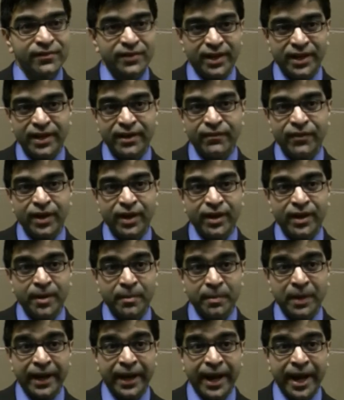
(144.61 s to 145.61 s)
significant
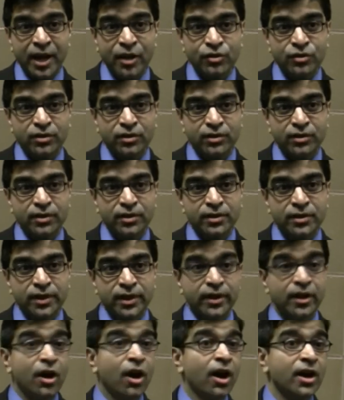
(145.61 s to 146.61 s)
implications
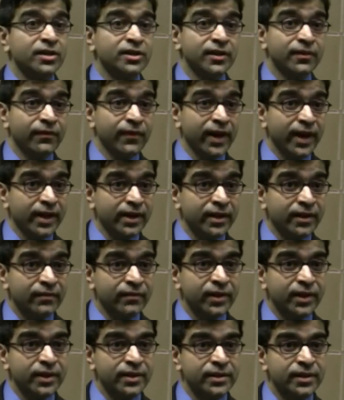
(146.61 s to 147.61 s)
in cost
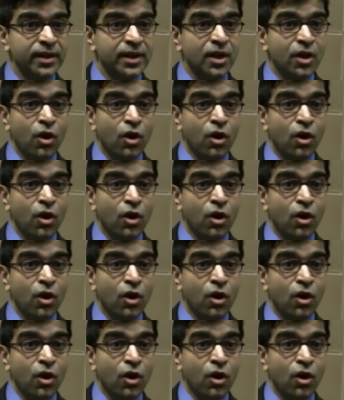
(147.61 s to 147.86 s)
effectiveness